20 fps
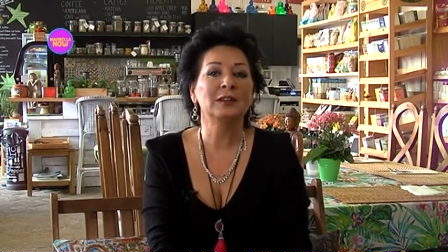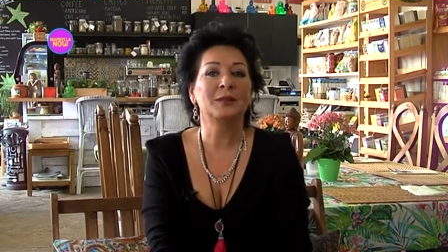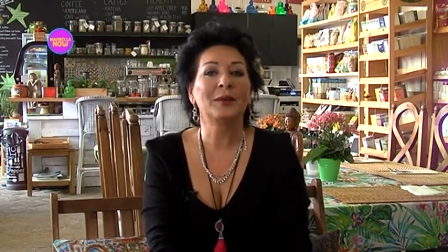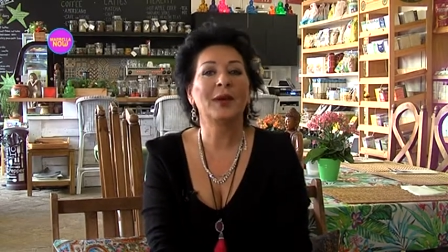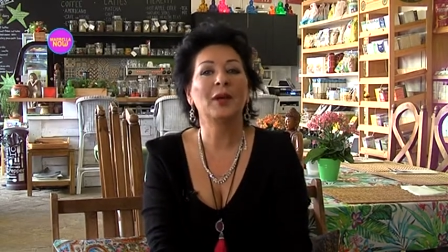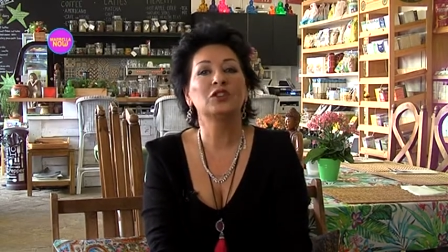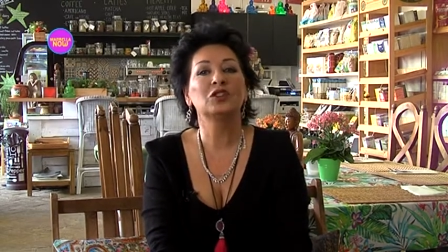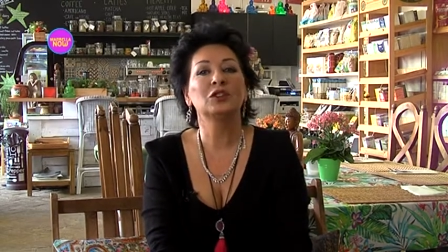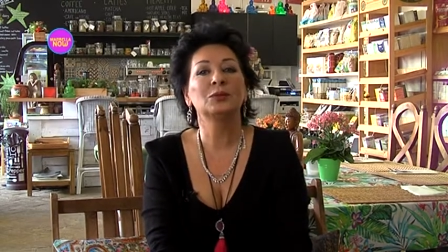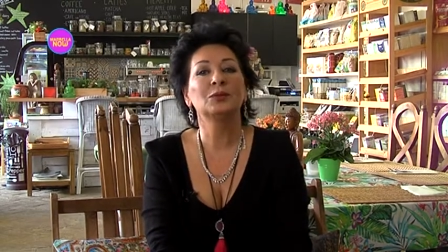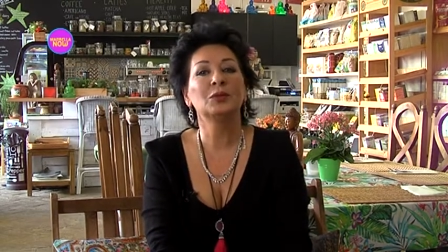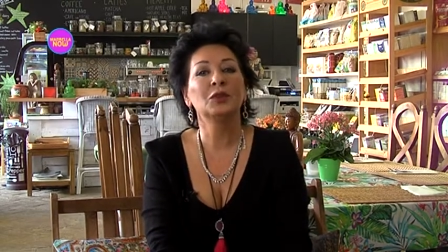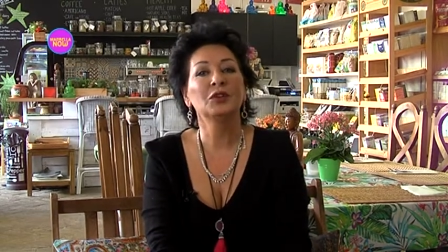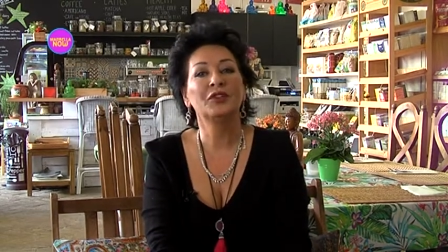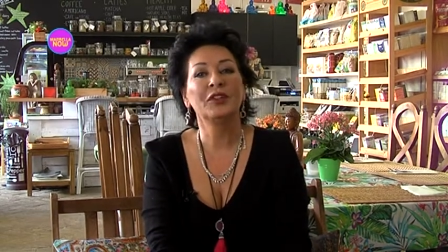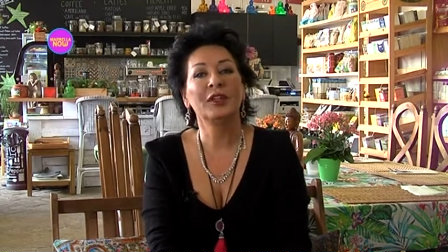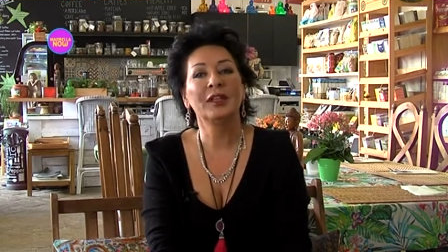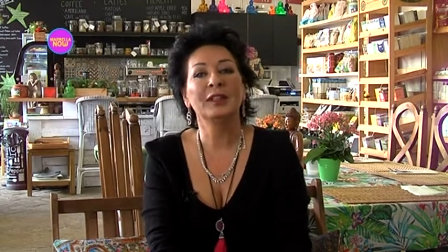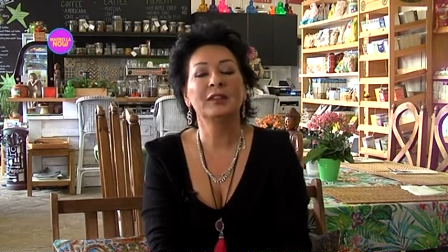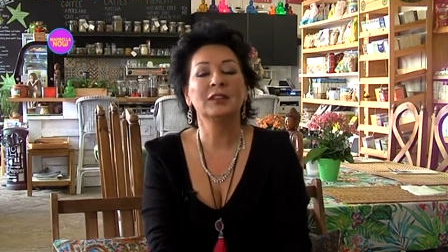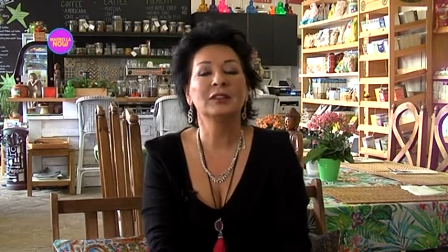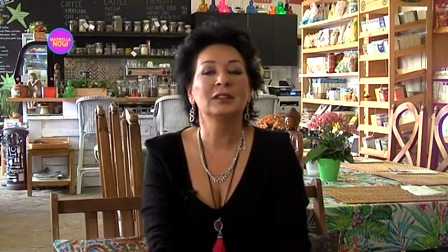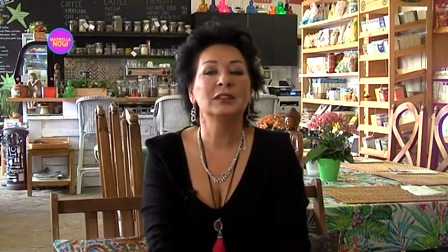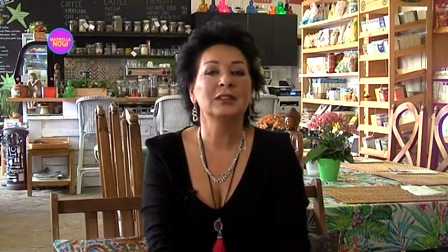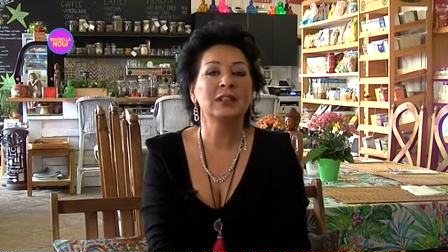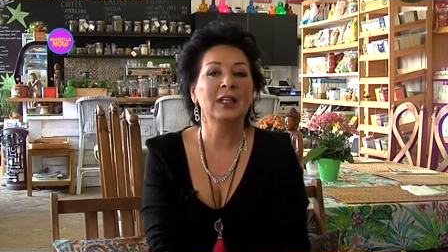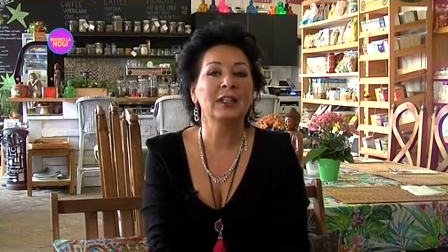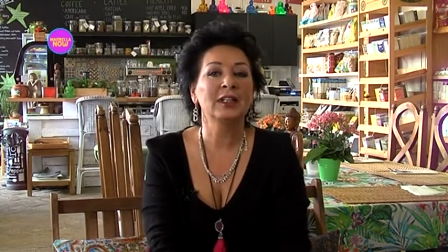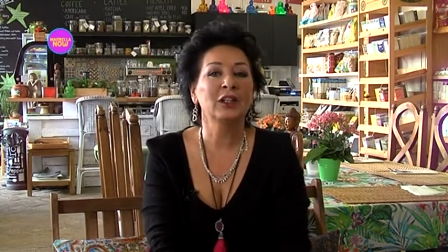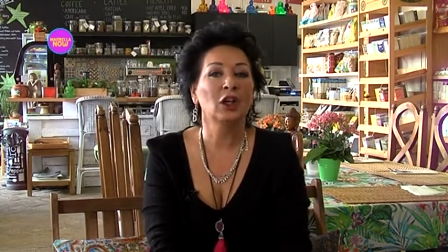about to move in and
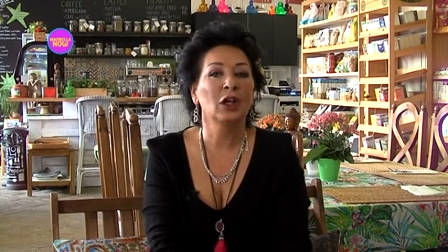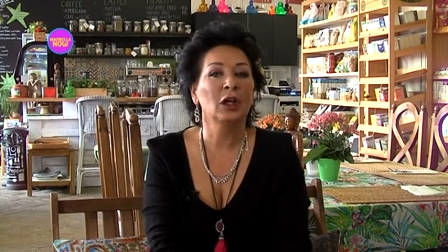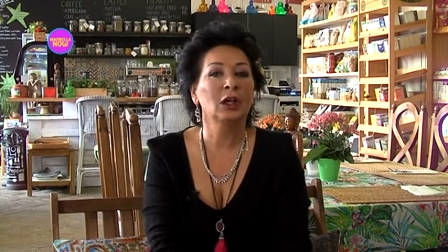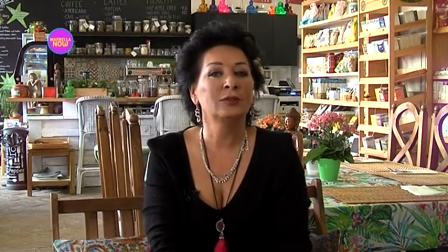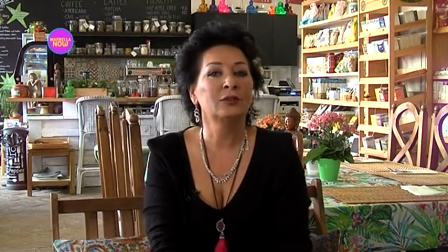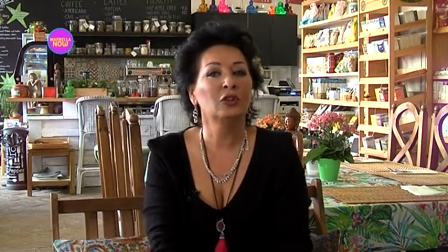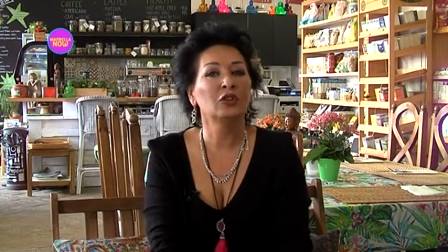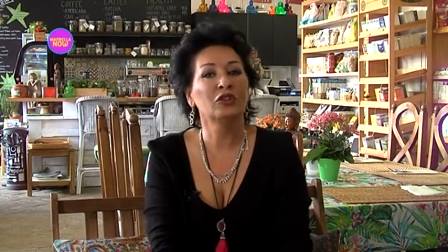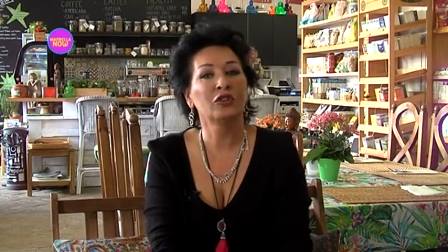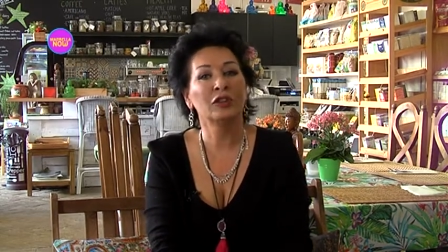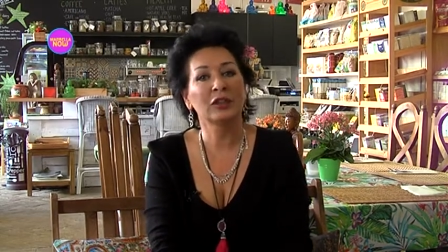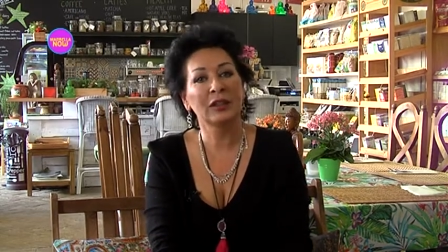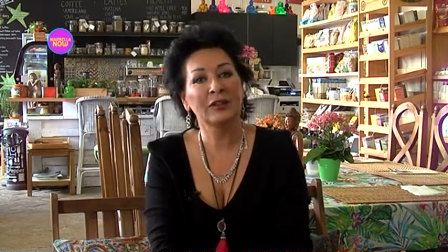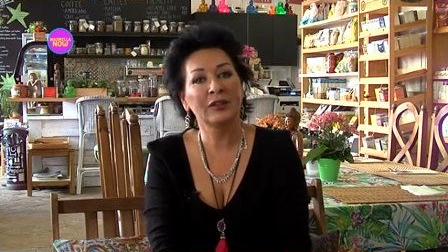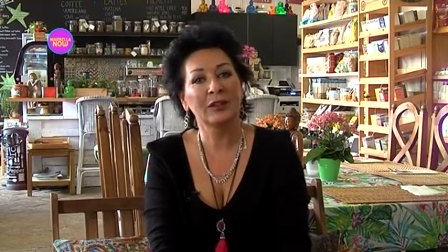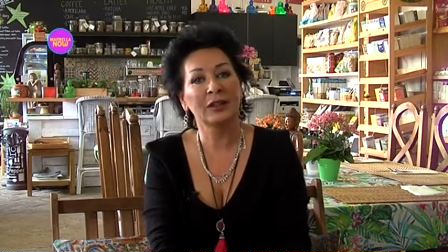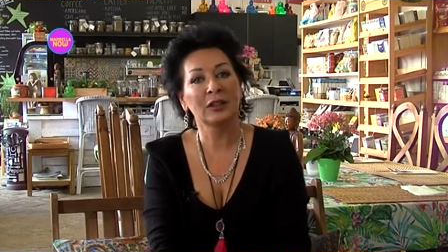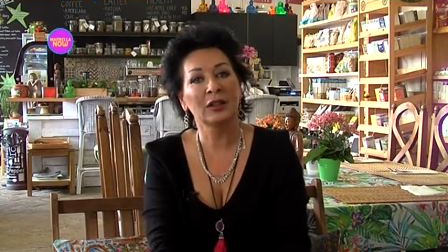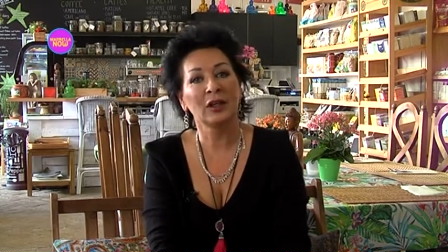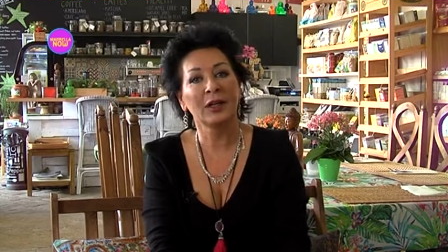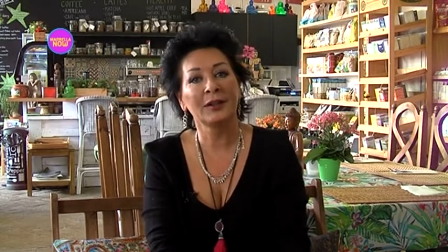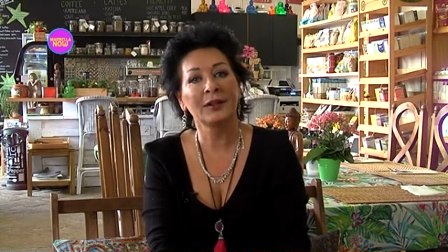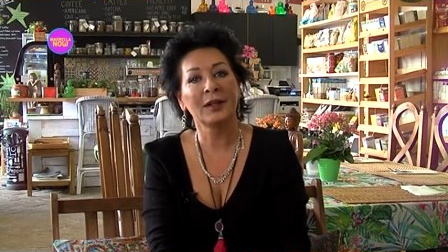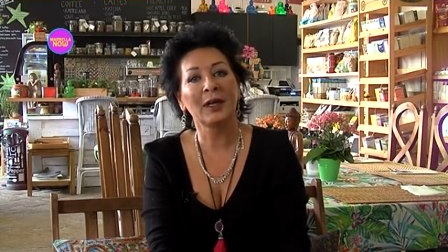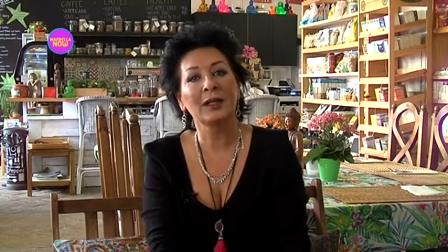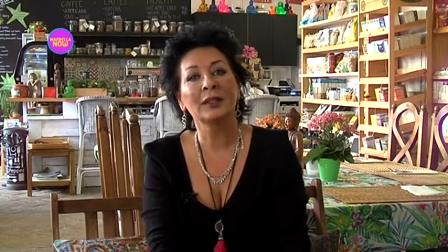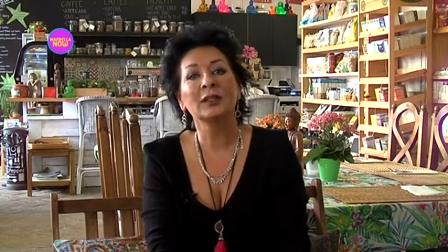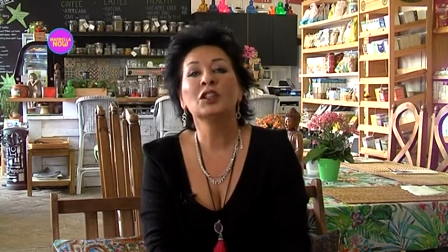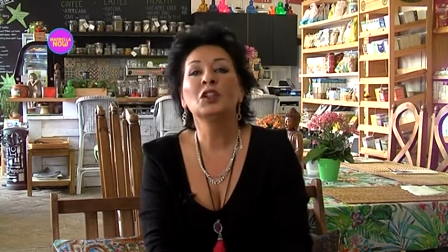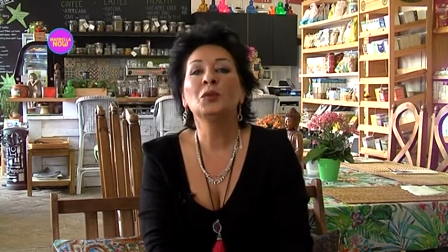take over or anything like
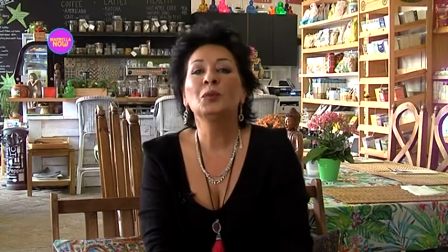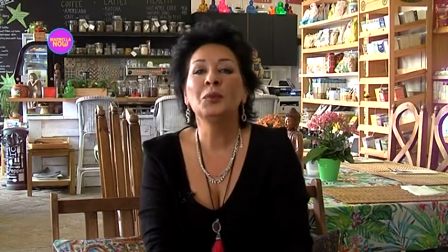that,